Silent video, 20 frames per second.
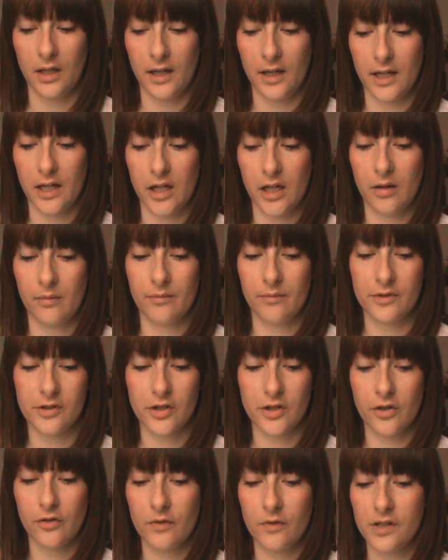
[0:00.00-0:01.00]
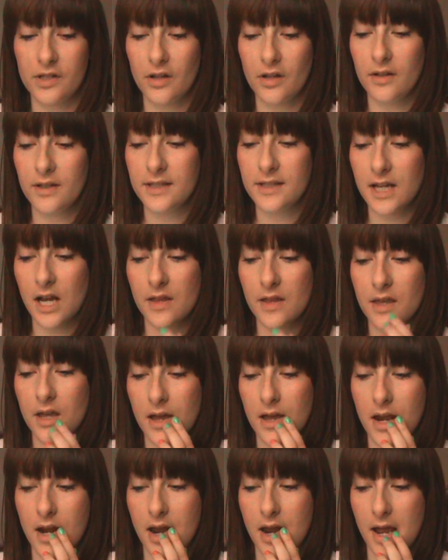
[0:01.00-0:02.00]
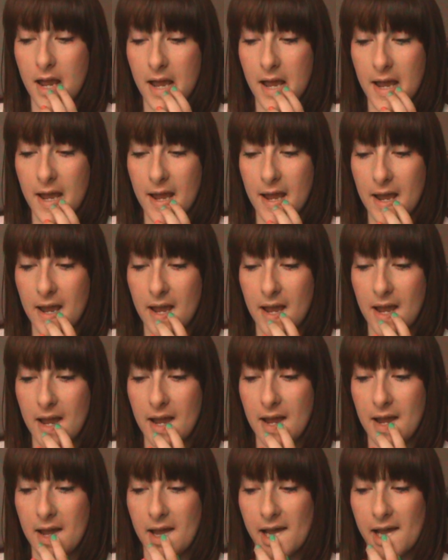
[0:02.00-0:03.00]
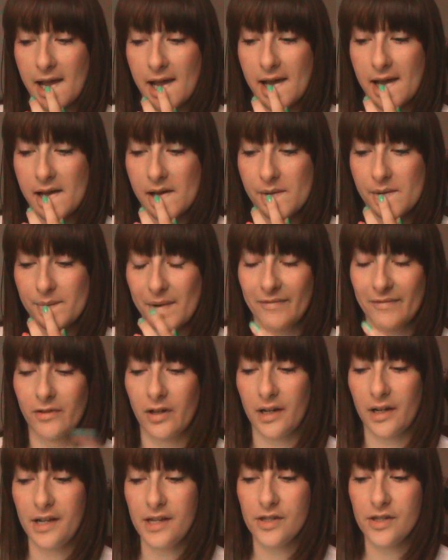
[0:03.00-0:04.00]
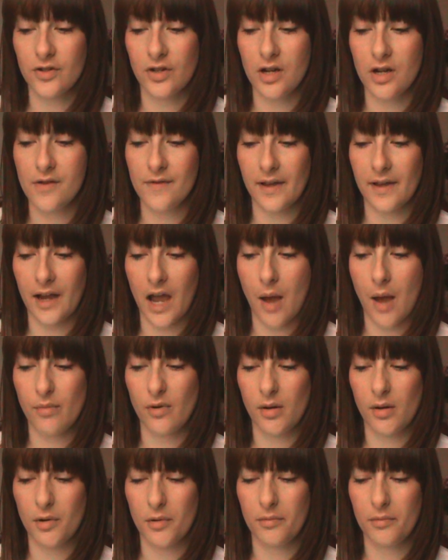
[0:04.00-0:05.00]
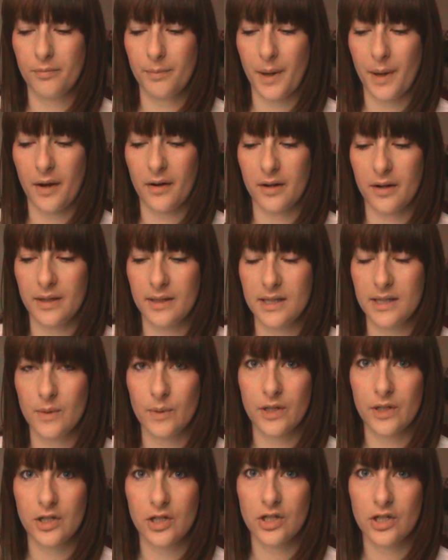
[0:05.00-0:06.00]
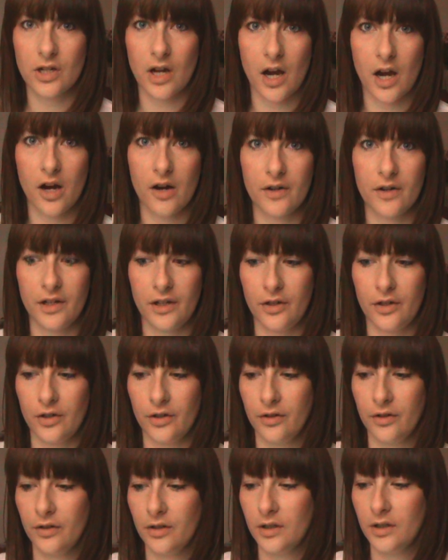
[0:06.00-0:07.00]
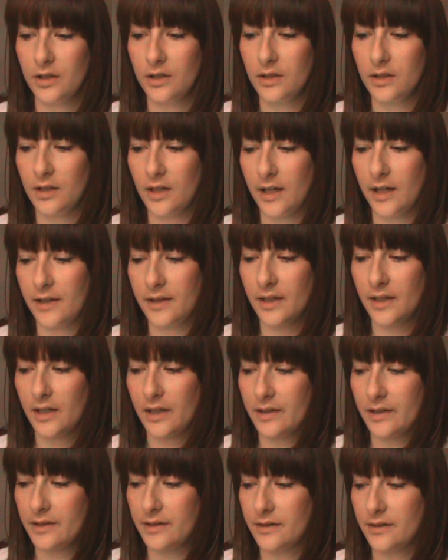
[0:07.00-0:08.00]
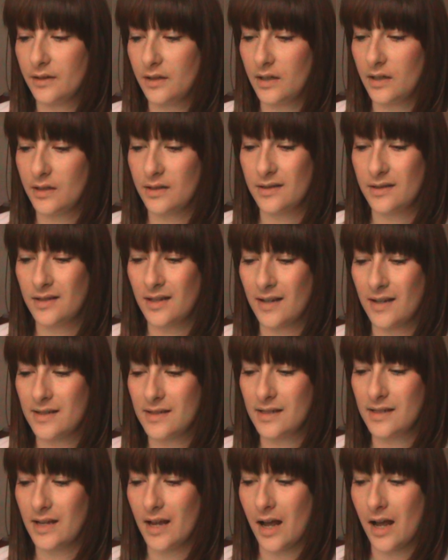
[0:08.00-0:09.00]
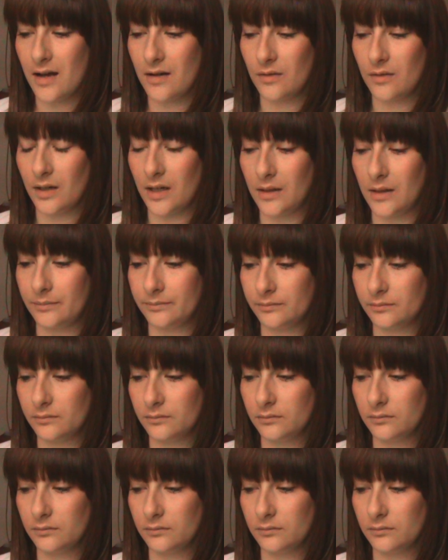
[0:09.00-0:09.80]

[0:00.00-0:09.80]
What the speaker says: So the results say that I've got a history of like abnormal periods, which I already knew, and that it says how